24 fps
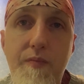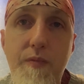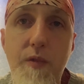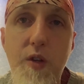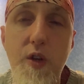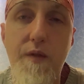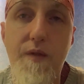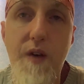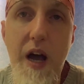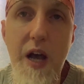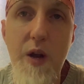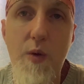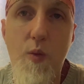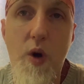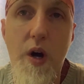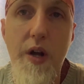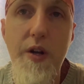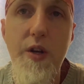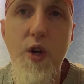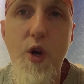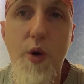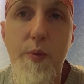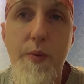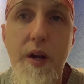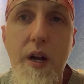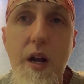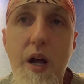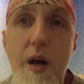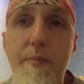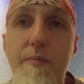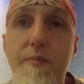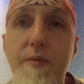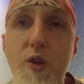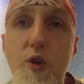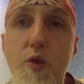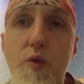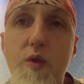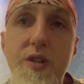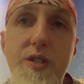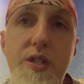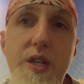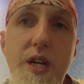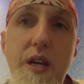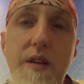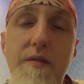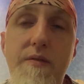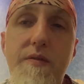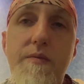You find one, you open it up, you
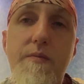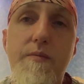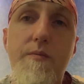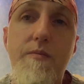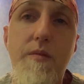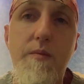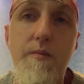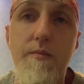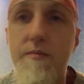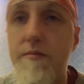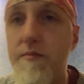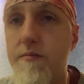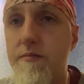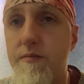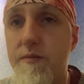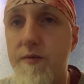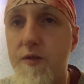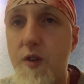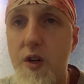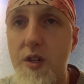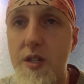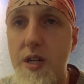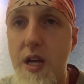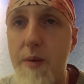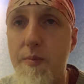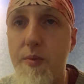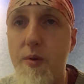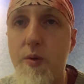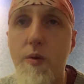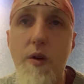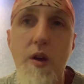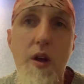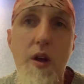receive, for example,